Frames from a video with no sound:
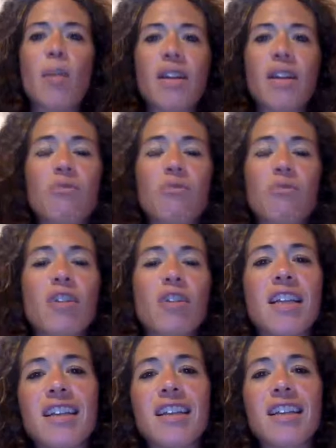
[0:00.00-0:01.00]
But
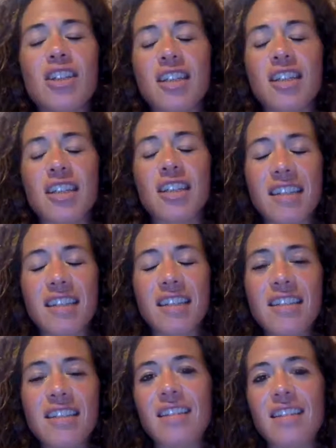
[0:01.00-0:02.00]
she
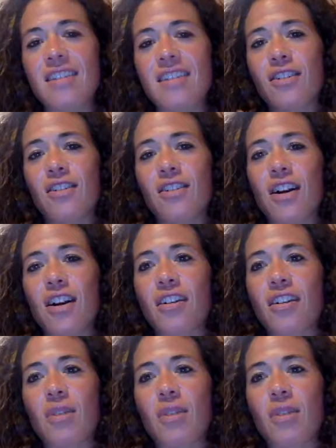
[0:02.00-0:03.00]
says this until
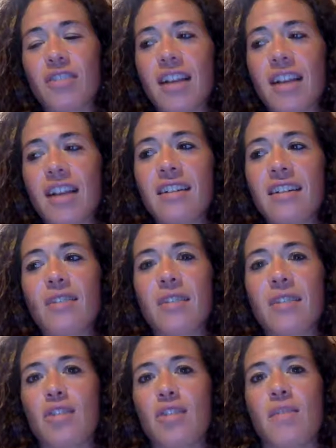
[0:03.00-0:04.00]
when her second daughter
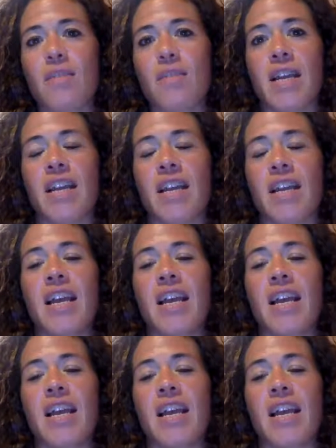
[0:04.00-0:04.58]
was in treatment,